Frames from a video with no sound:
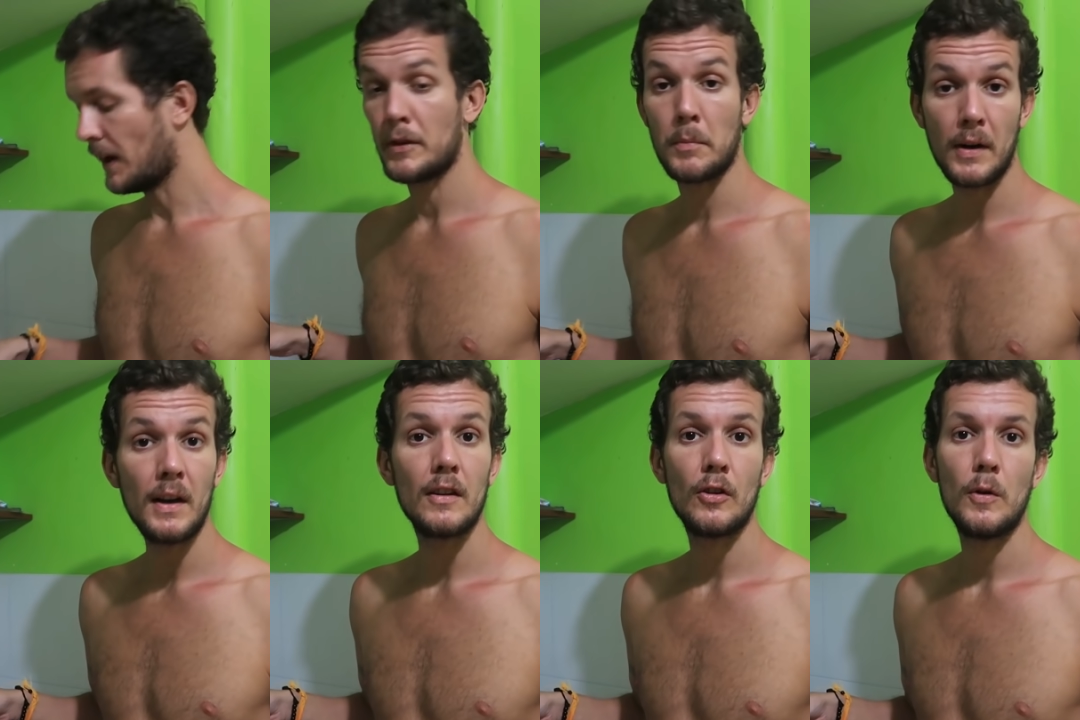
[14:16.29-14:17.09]
We have to
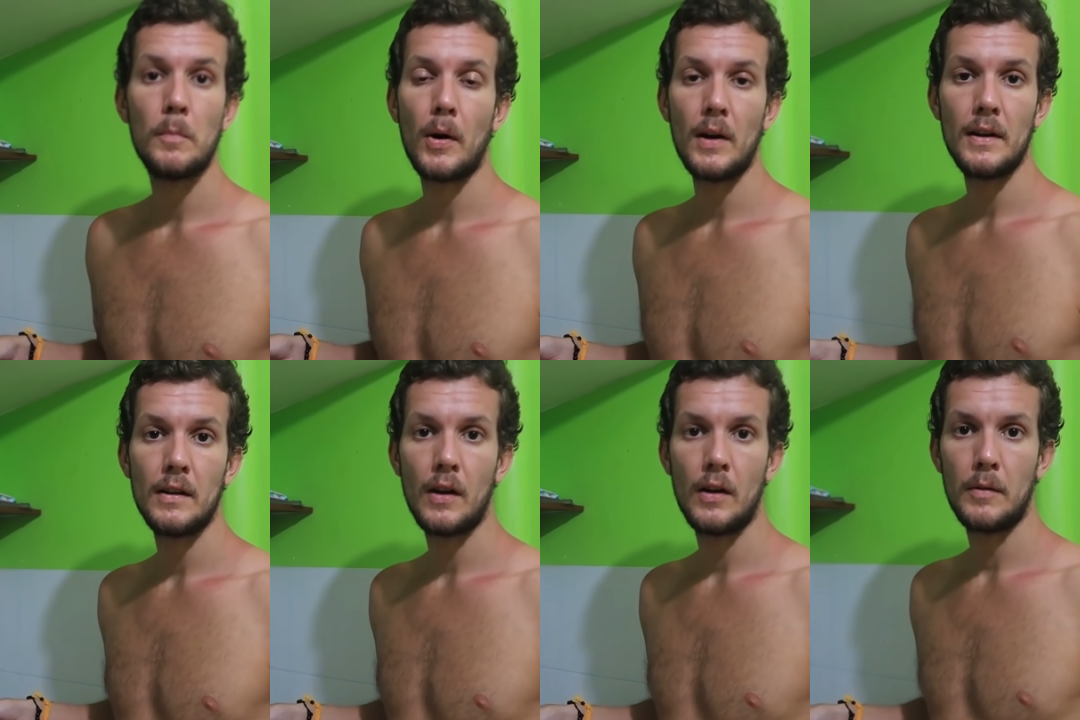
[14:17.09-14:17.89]
bring it to a
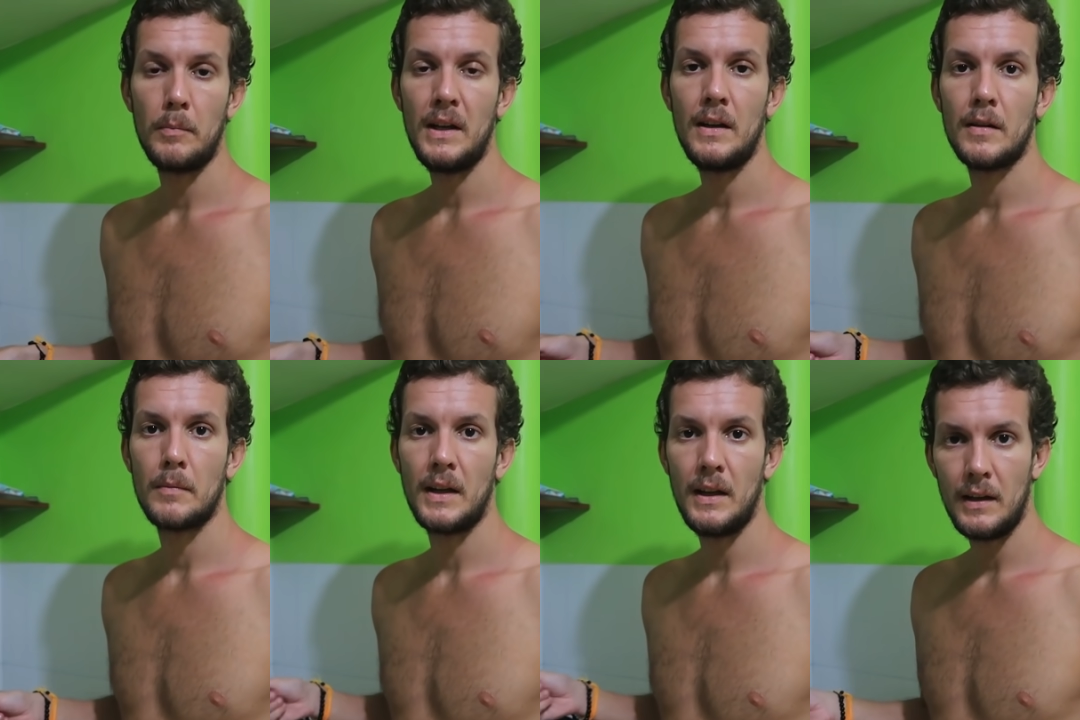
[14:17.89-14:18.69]
boil on
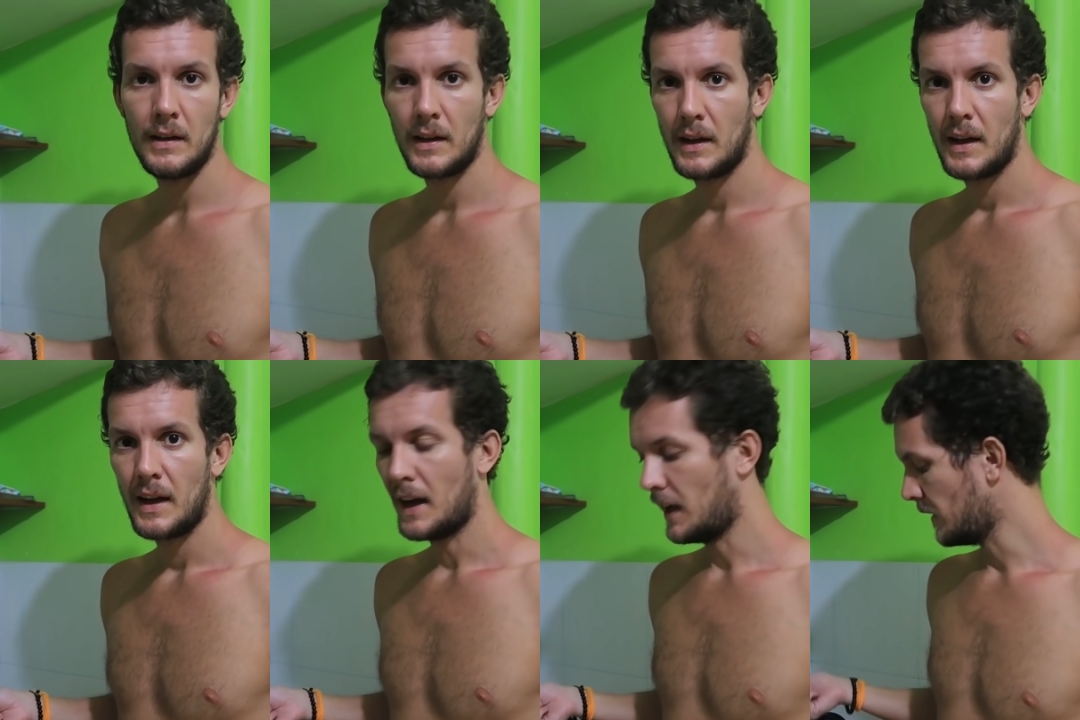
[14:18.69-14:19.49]
medium heat,
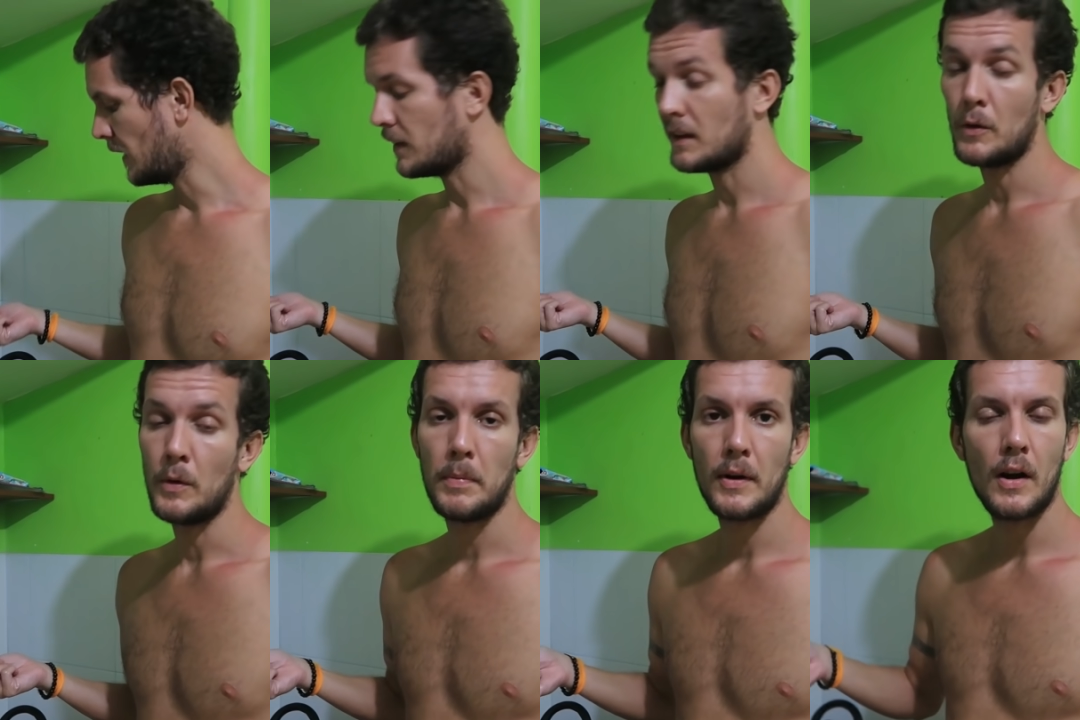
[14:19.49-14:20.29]
and then I think
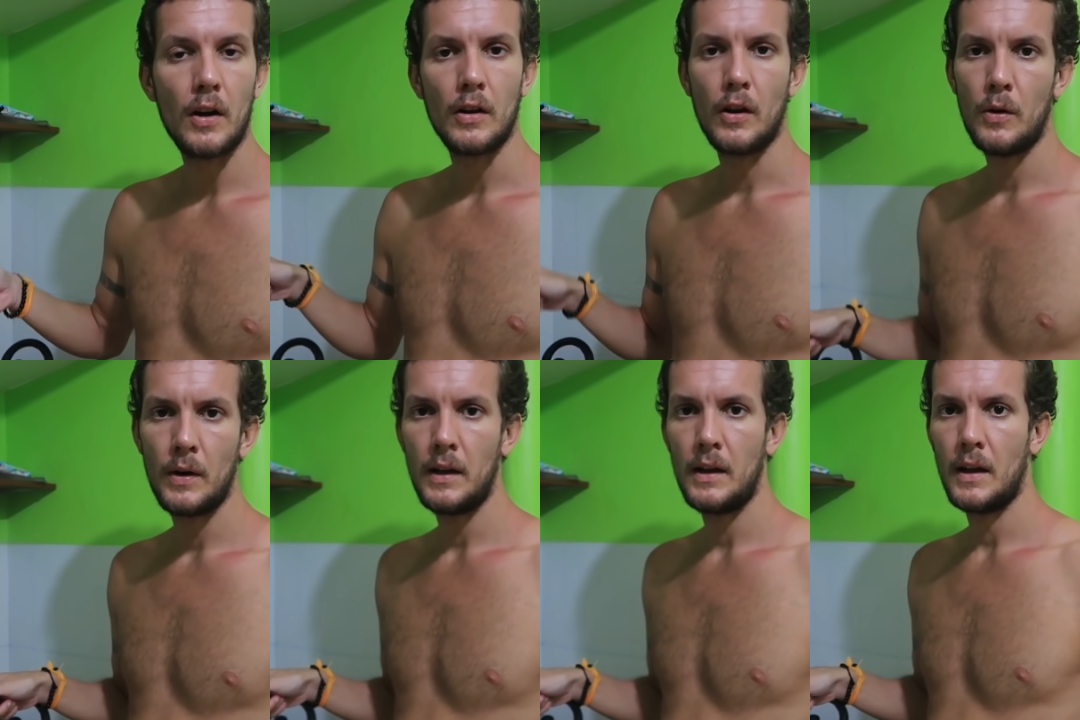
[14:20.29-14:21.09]
we put it on low
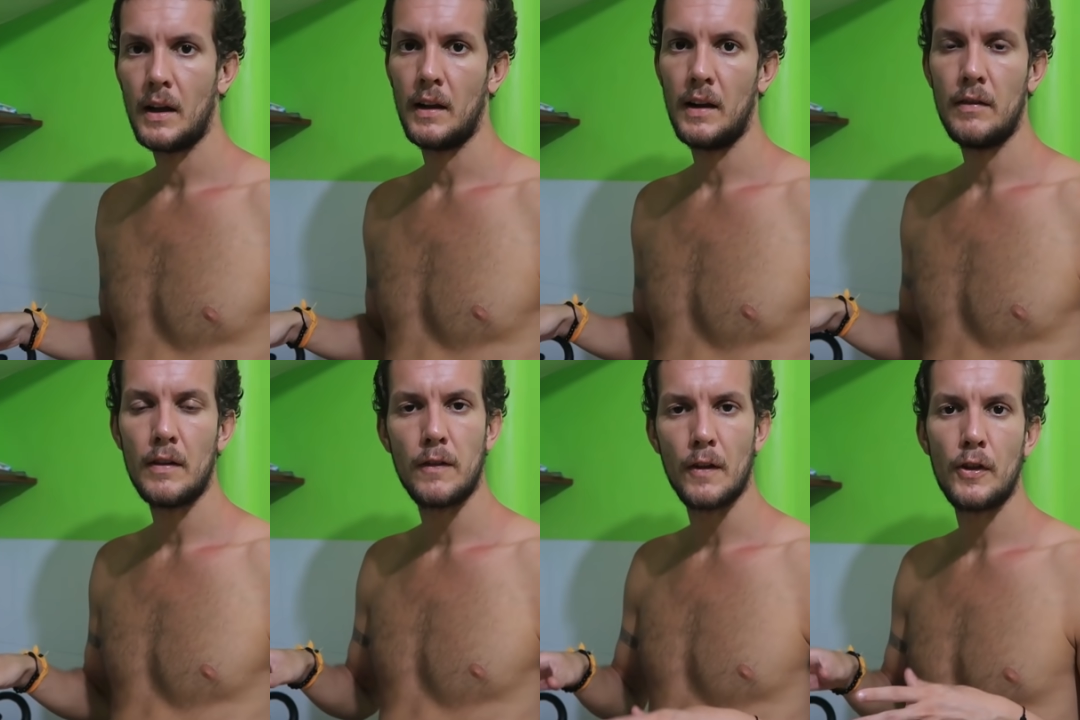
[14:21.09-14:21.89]
heat and leave
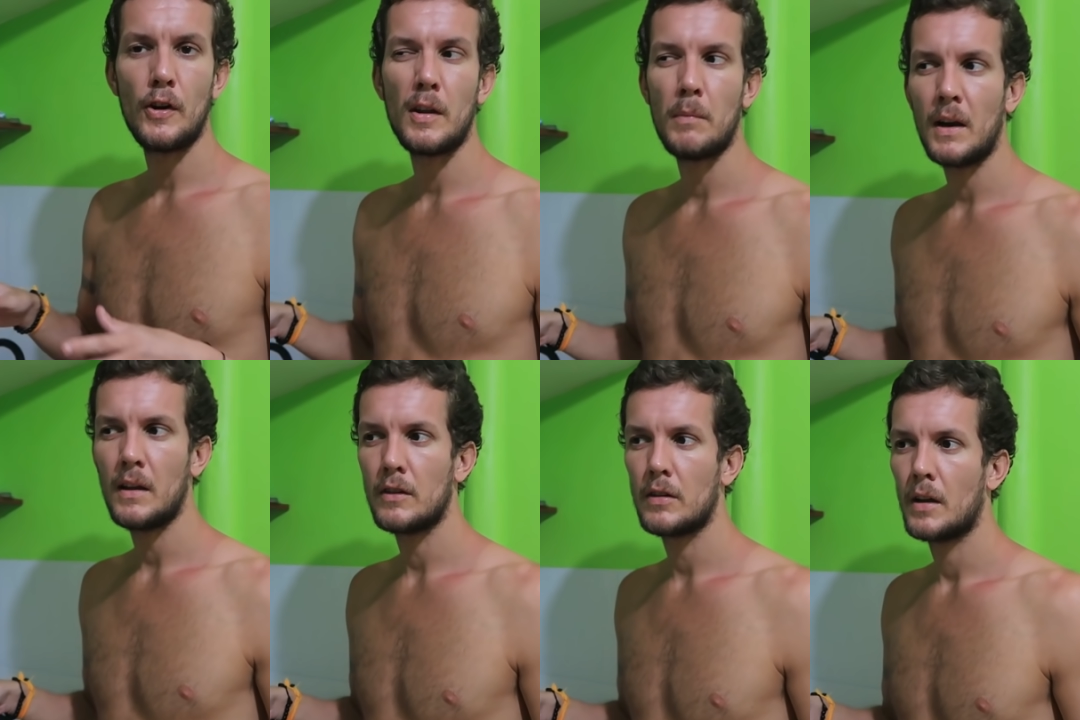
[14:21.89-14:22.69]
it for 30
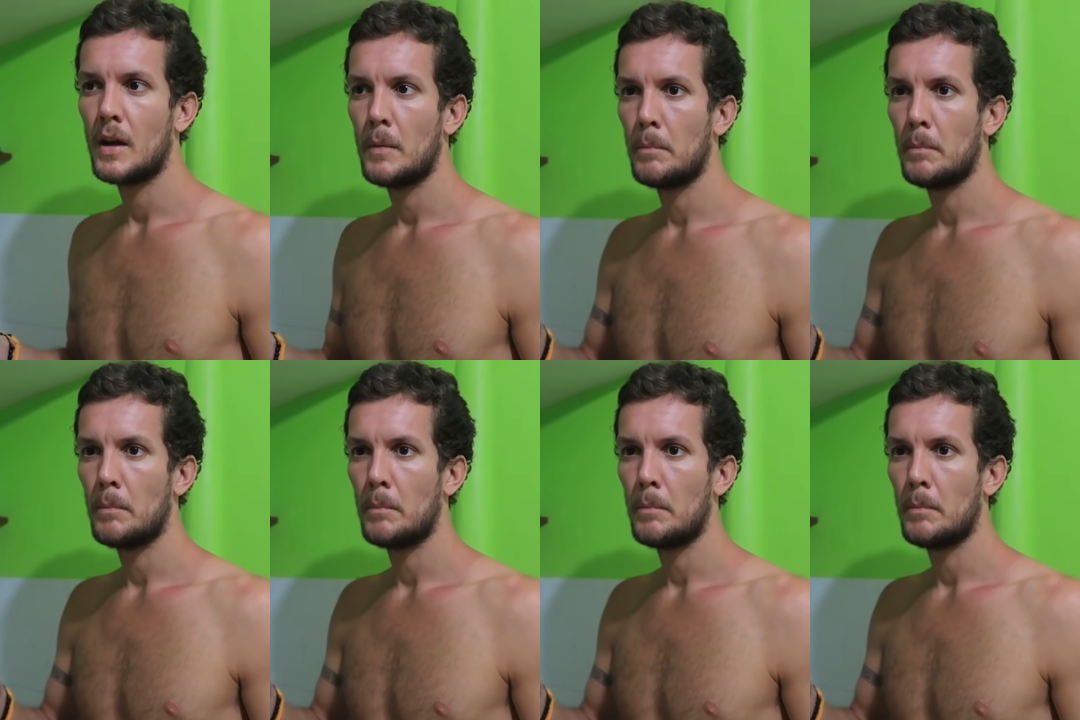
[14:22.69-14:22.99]
minutes.